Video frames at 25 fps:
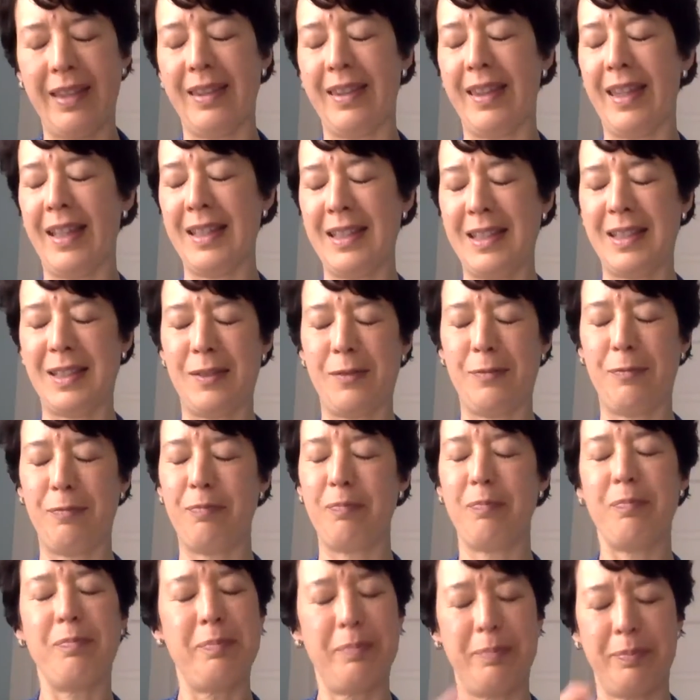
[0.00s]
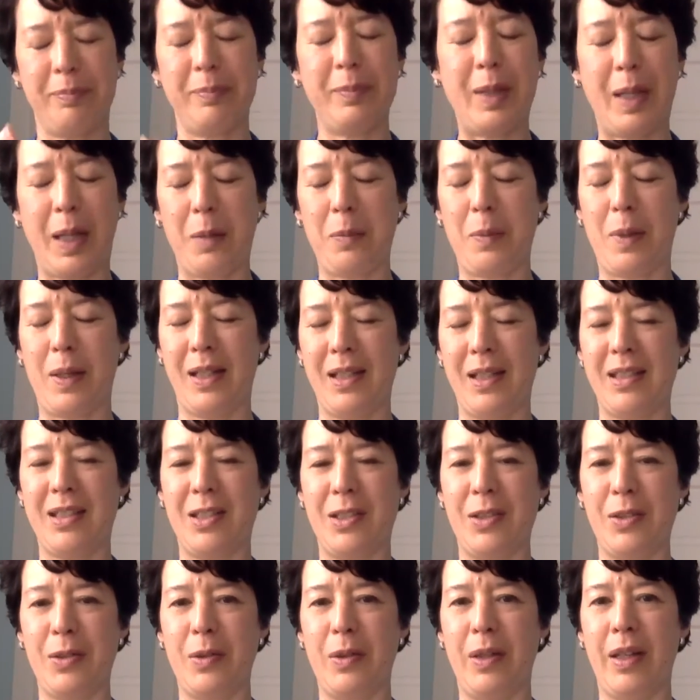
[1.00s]
that's what I wanted
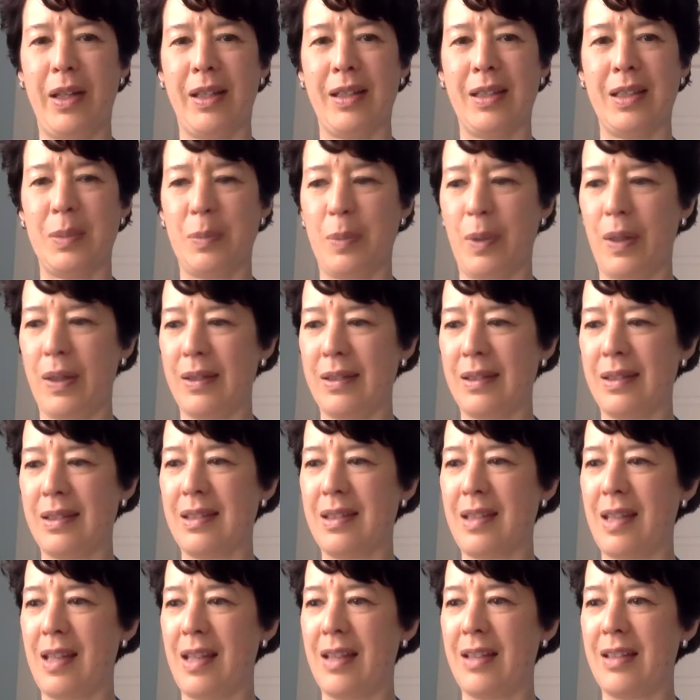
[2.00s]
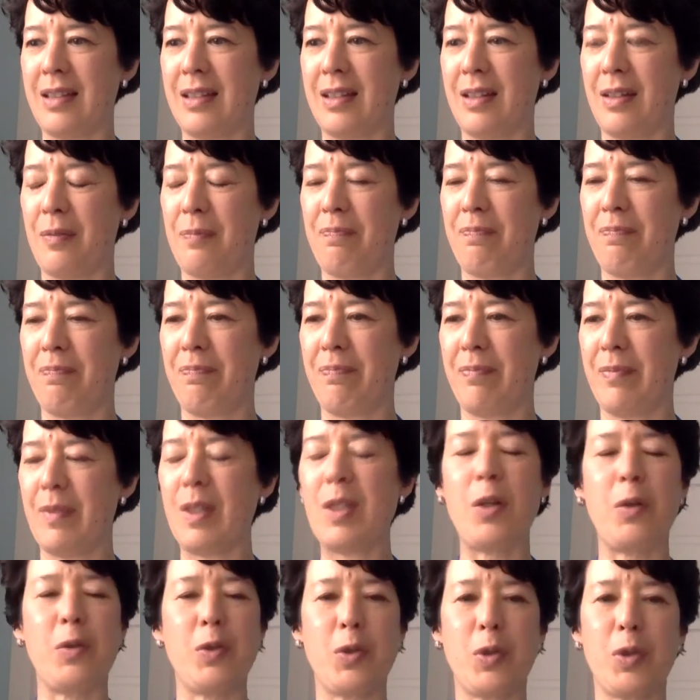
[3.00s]
to express, is that,
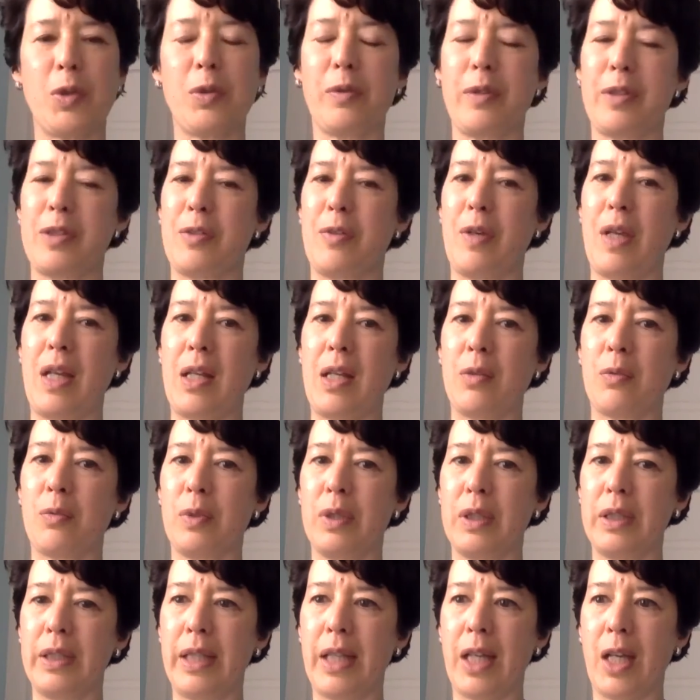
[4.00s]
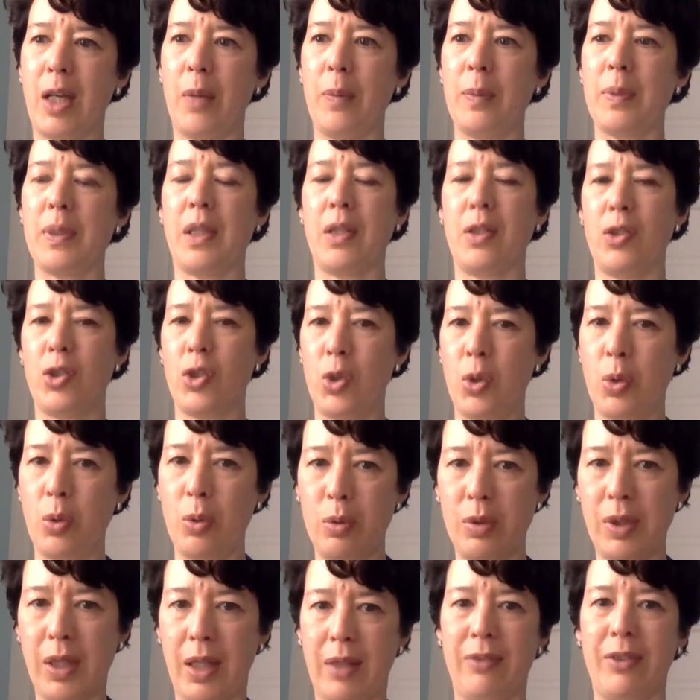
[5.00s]
neural retraining really helps on two
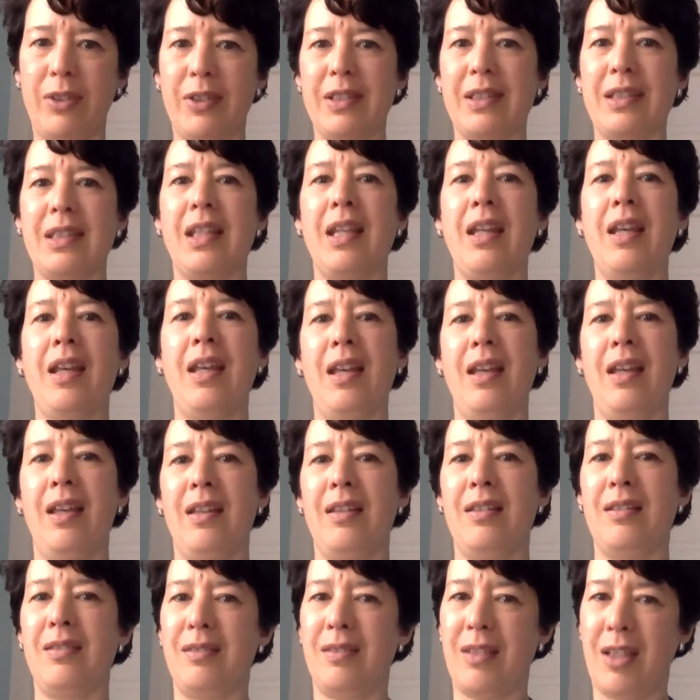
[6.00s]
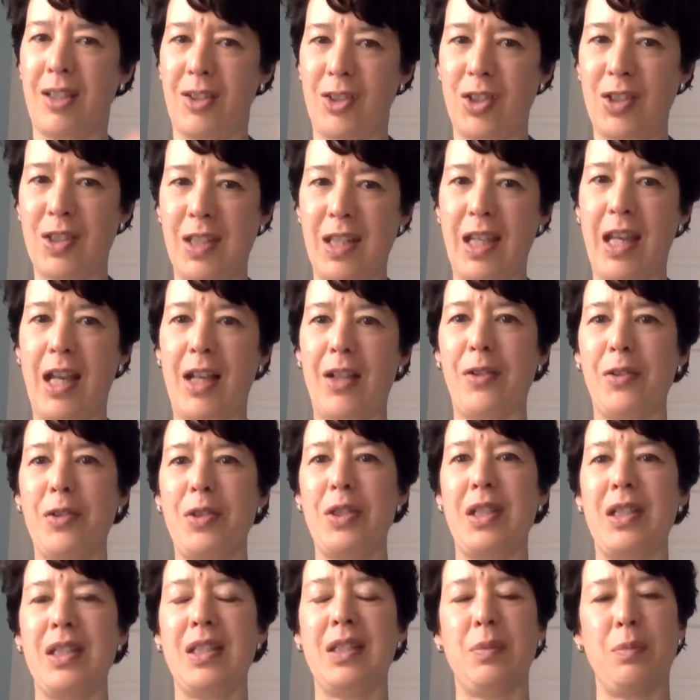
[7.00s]
levels, not just the
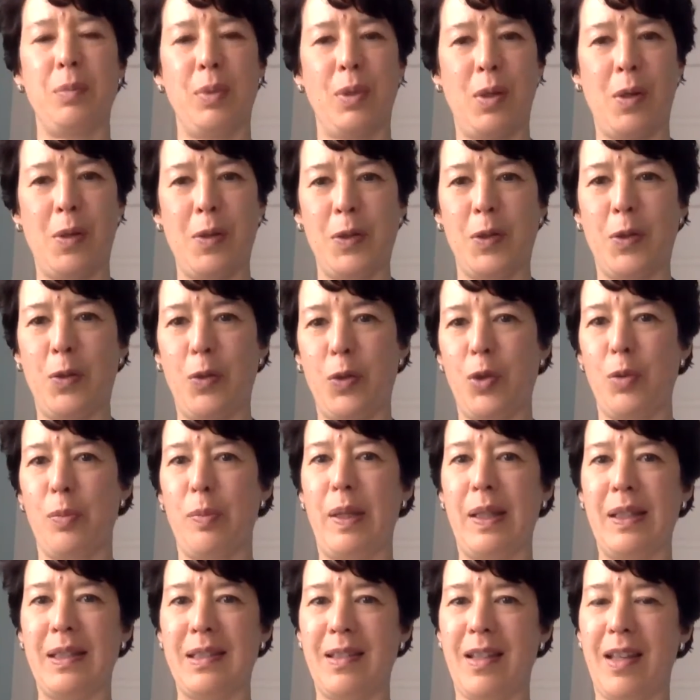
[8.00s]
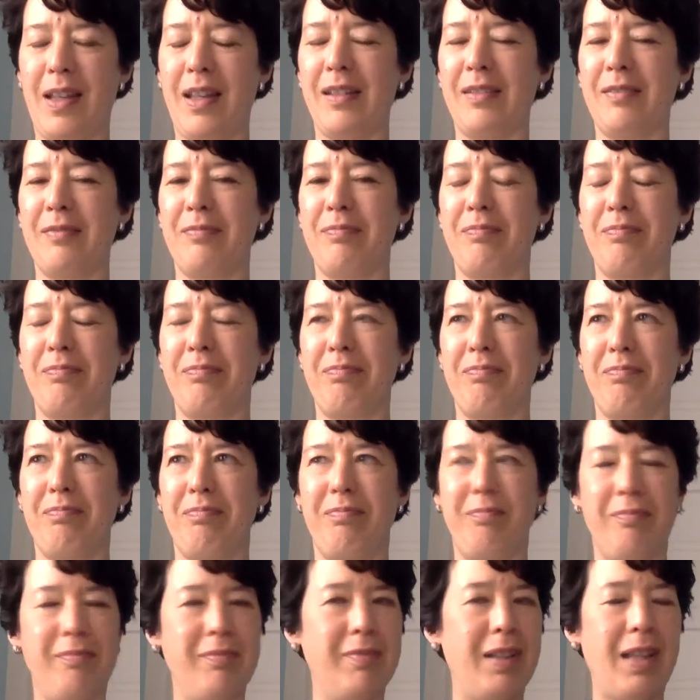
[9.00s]
allergies, but also your baseline
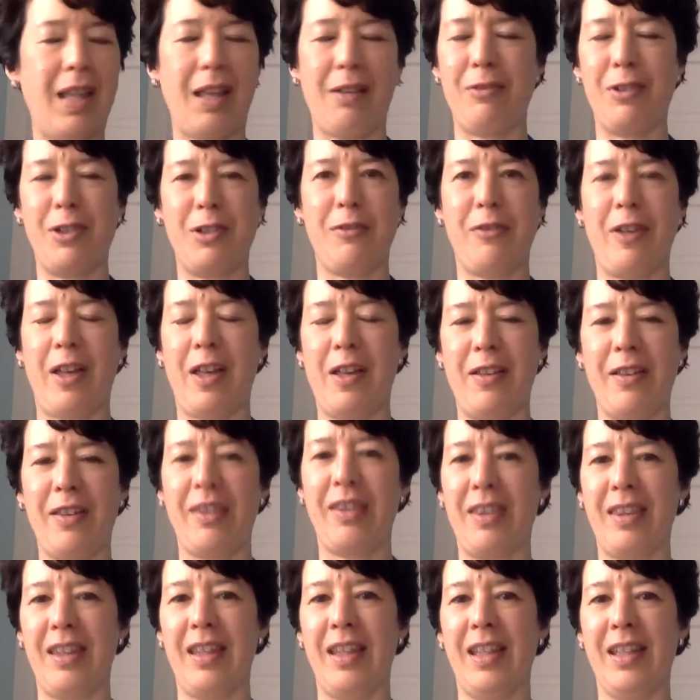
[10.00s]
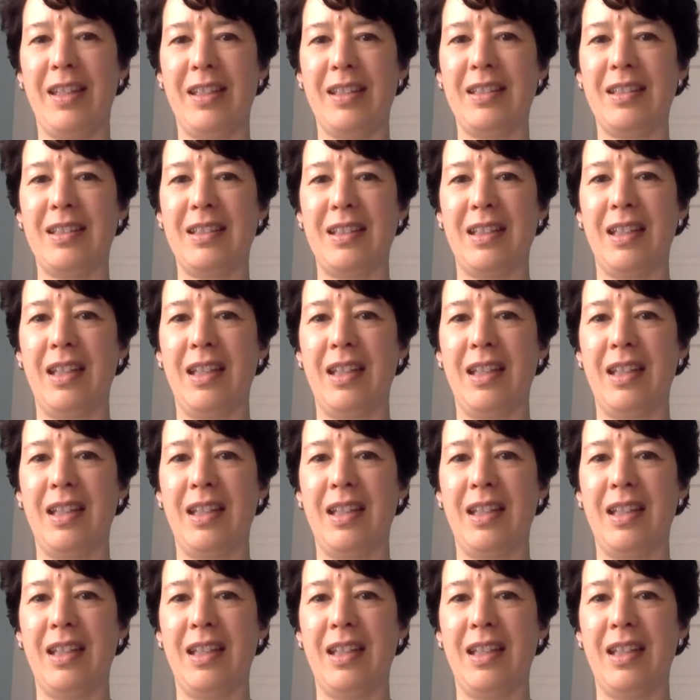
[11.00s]
level of health. And